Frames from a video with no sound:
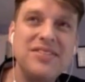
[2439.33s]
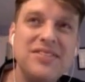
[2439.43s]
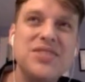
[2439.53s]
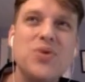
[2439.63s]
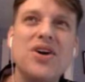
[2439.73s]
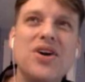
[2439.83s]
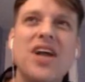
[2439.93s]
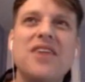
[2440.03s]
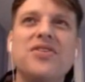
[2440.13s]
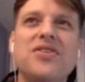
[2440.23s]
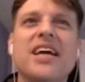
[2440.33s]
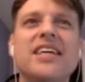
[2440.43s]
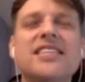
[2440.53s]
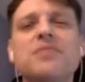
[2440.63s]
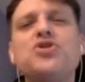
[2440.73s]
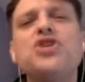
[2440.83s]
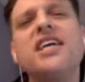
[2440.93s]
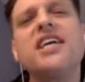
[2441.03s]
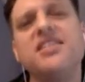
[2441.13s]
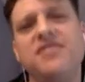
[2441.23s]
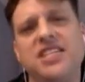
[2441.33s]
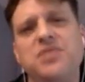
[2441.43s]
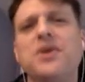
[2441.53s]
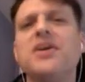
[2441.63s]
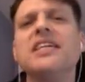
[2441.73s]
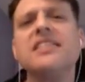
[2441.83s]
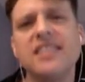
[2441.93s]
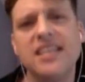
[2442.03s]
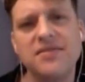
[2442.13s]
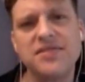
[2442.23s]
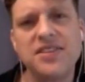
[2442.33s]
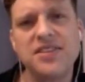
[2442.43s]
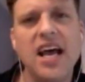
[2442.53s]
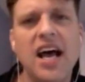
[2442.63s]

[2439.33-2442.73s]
It's where a lot of your like subjective experience lives